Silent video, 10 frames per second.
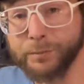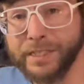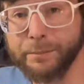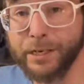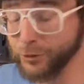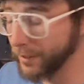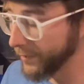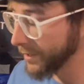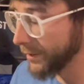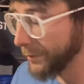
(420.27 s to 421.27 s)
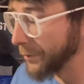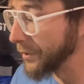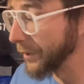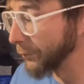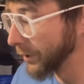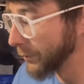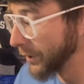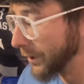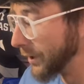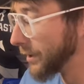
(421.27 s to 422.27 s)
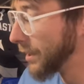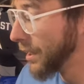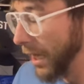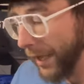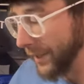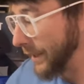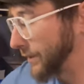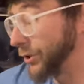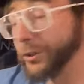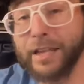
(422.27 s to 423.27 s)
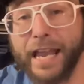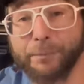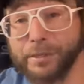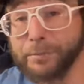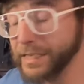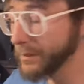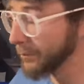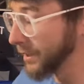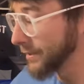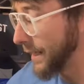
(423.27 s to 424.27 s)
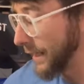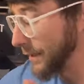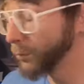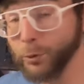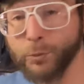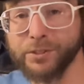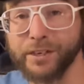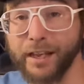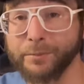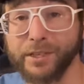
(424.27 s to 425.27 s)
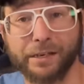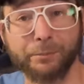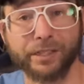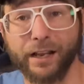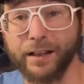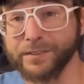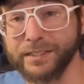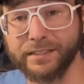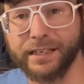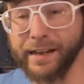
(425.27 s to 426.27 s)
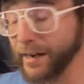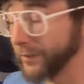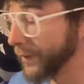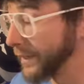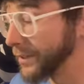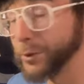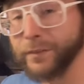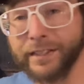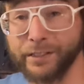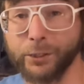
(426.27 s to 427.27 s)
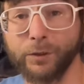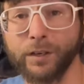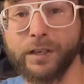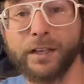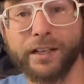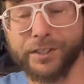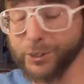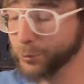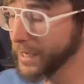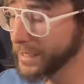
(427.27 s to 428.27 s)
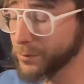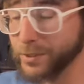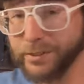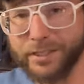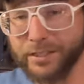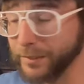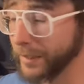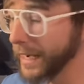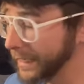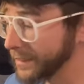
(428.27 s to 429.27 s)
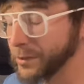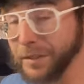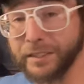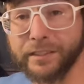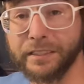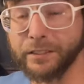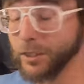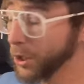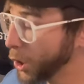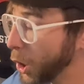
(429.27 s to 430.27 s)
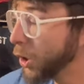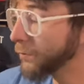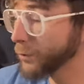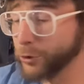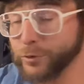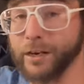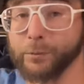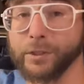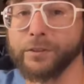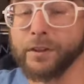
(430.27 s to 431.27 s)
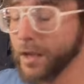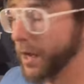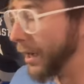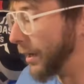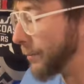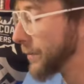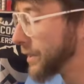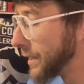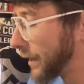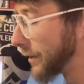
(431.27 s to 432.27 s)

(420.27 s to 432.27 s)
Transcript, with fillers: me and my driving style and everything really, really good. I think it's a good, happy medium. Plus, I can, with wheels and hubs, I can bring offsets in and out if I need to. If I need to go a touch wider or a touch narrower, I can still get the overall track width um, down